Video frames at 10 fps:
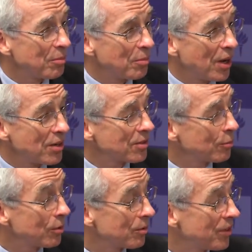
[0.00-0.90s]

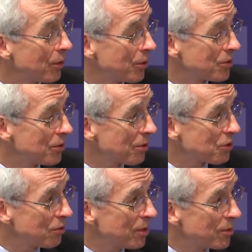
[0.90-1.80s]
possible terrorist or
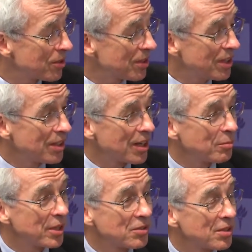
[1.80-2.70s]
extremist in that
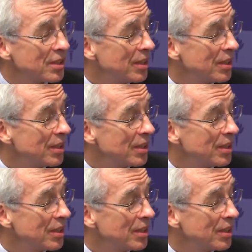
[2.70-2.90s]
midst